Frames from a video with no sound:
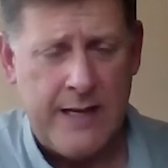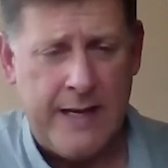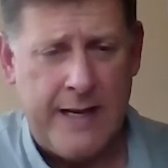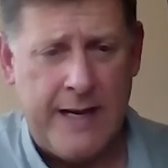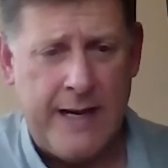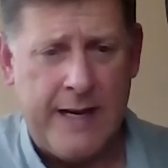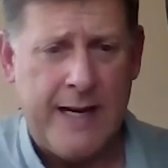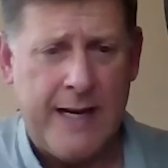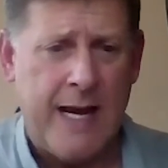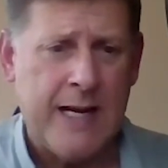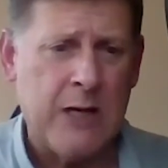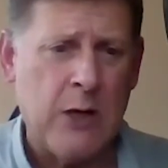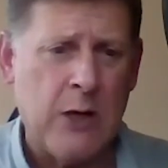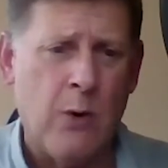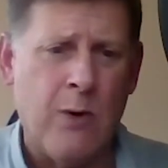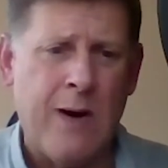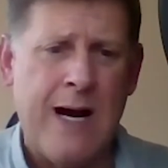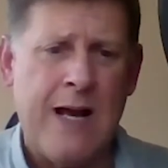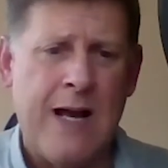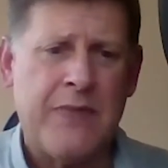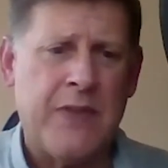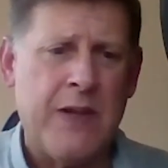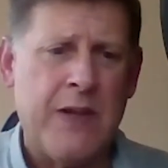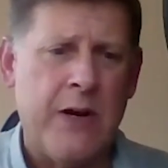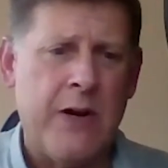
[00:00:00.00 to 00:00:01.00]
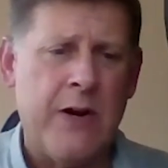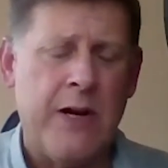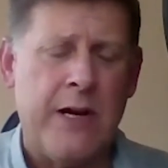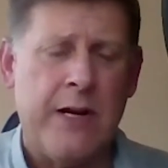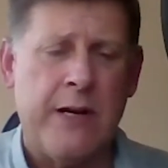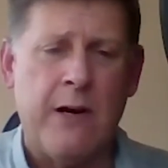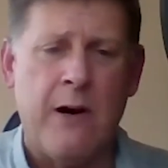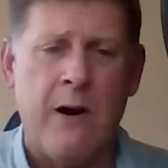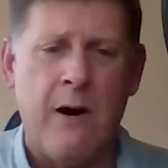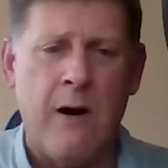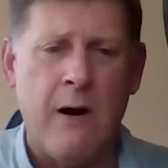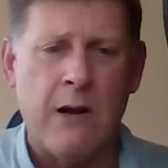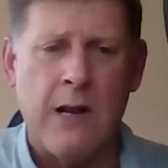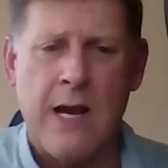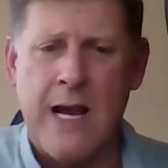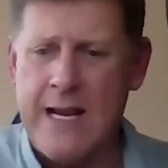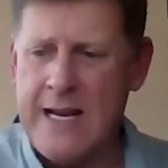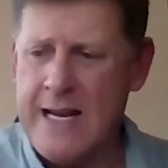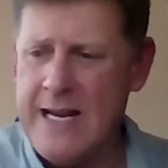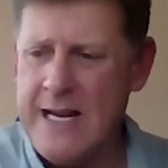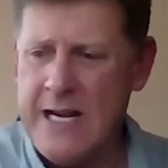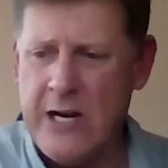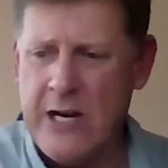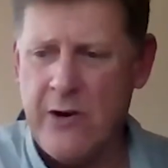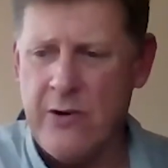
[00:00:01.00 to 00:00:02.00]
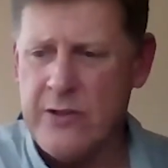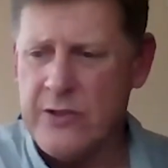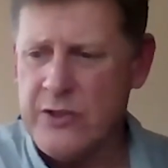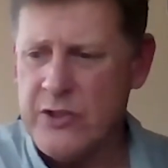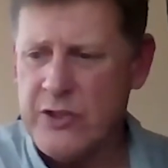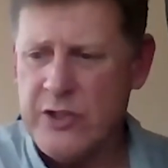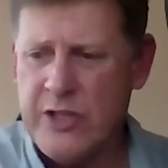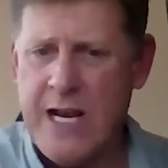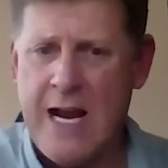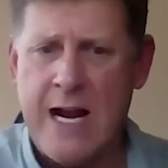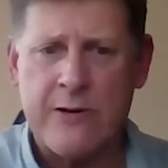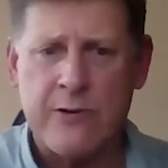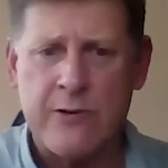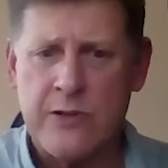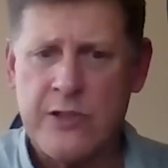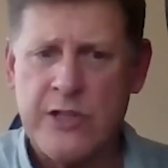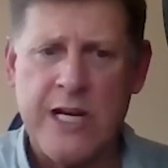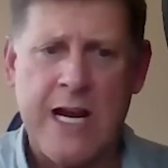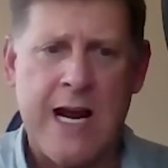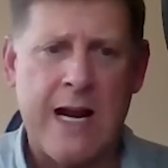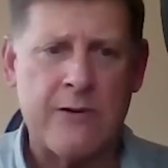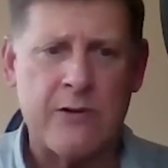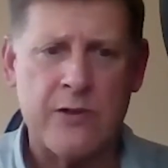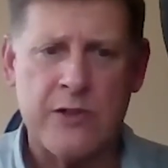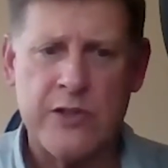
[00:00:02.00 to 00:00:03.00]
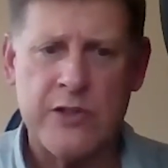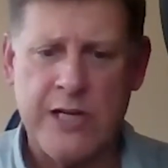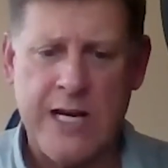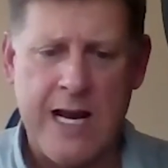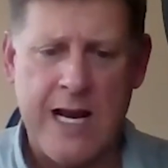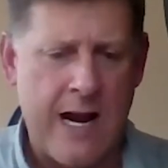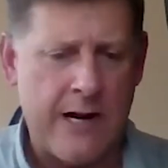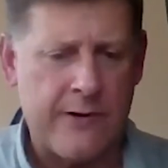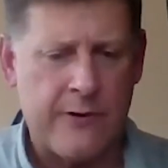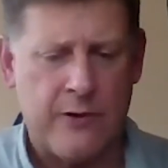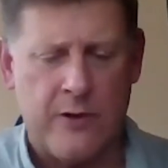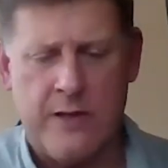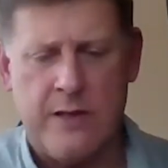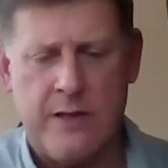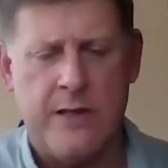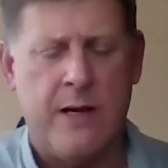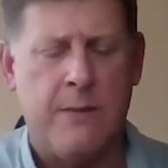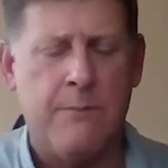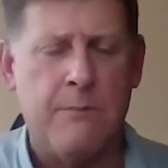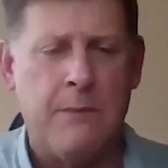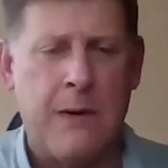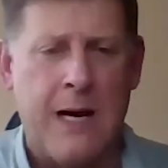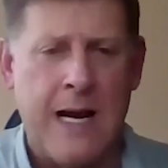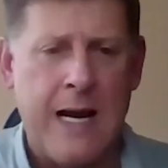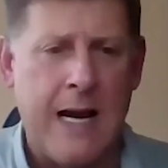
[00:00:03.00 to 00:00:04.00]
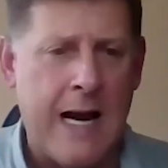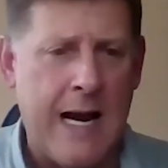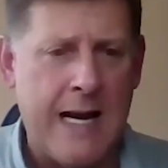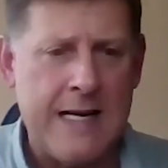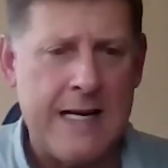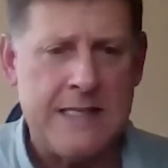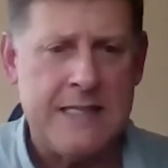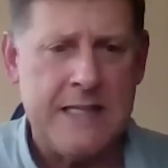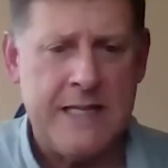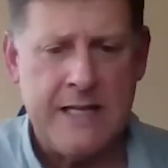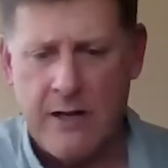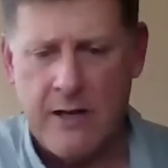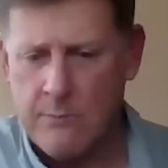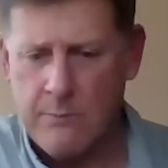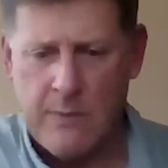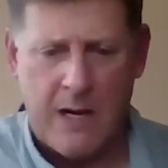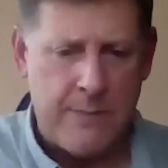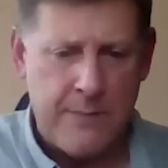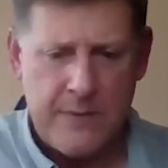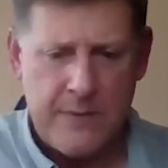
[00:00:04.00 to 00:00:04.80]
And I go out there and all I hear is chatter, chatter, chatter, and that my ID on my